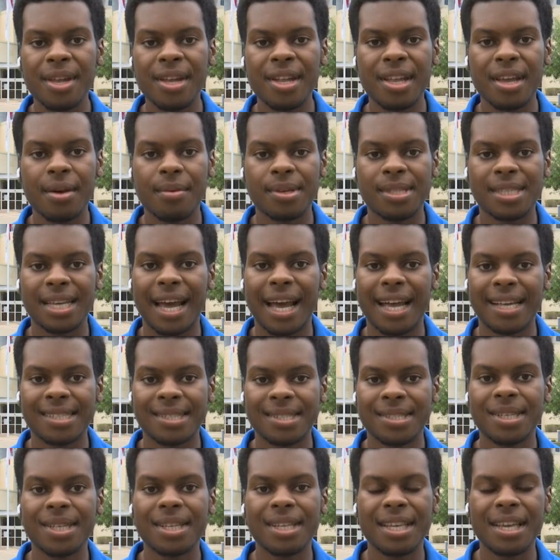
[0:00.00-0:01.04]
media, was asked
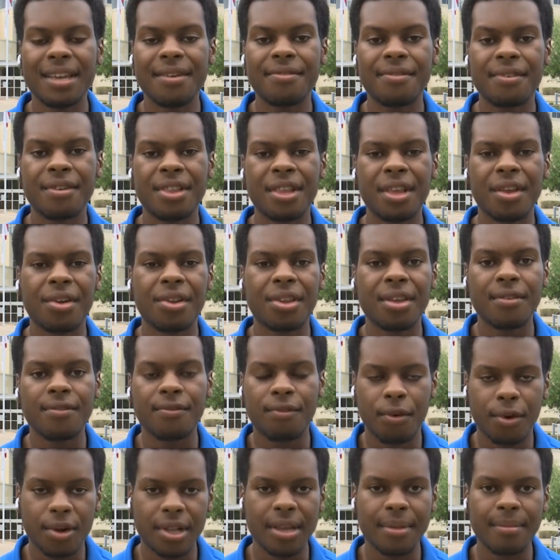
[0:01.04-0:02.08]
to leave for nearly
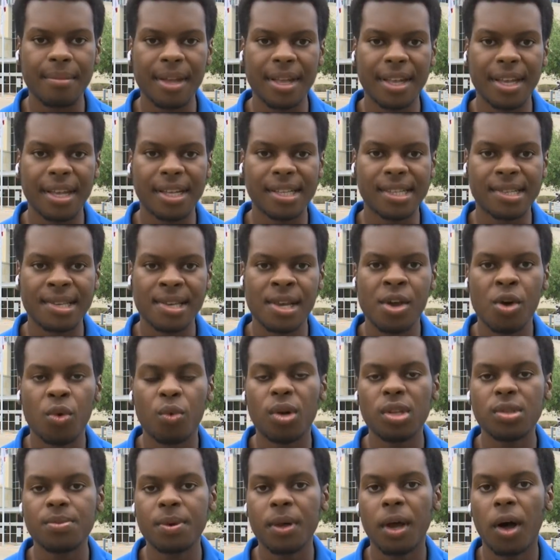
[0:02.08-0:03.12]
40 minutes.
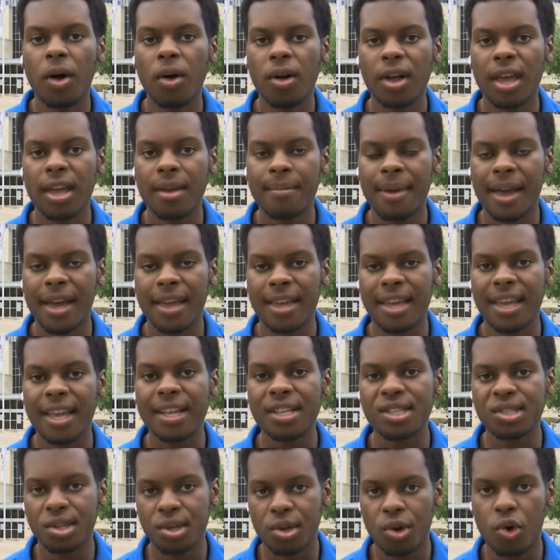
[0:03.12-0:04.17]
Once we all came back
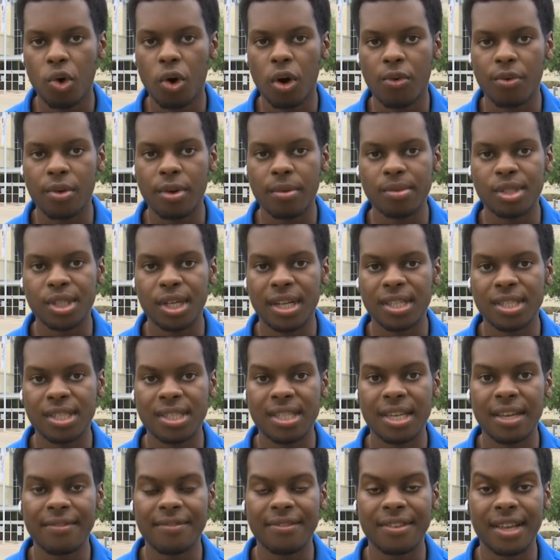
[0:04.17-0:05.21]
into the courtroom, Judge
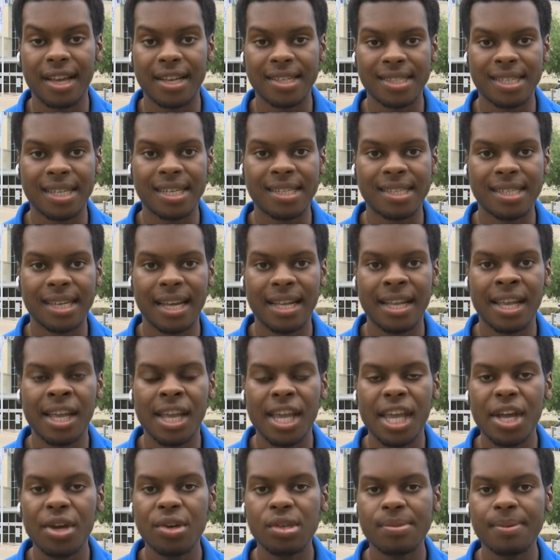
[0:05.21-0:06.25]
Steve Duskie said
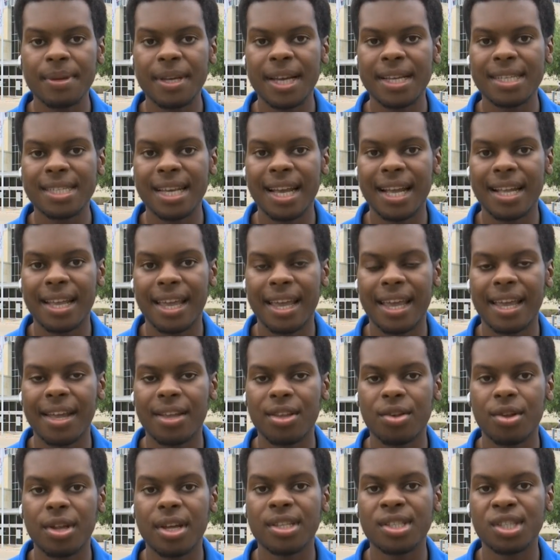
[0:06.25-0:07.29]
it was because he had to
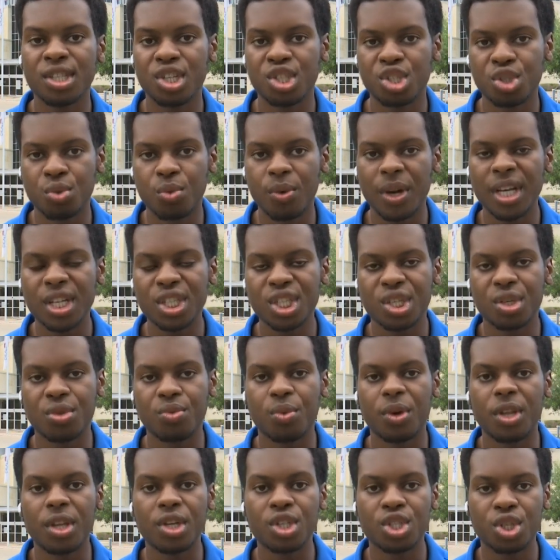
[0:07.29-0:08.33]
handle a situation
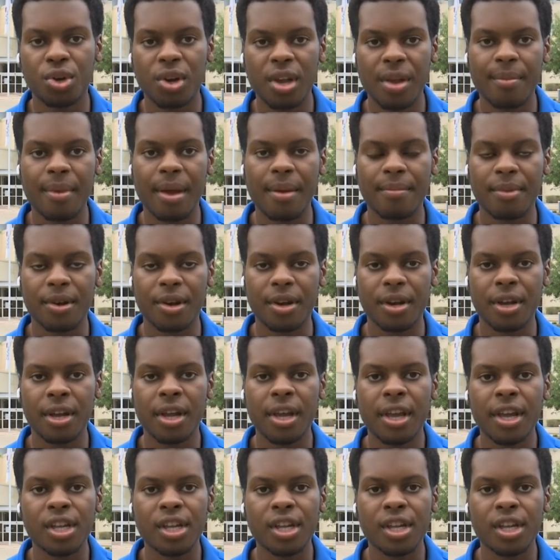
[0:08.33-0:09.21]
with a jury member.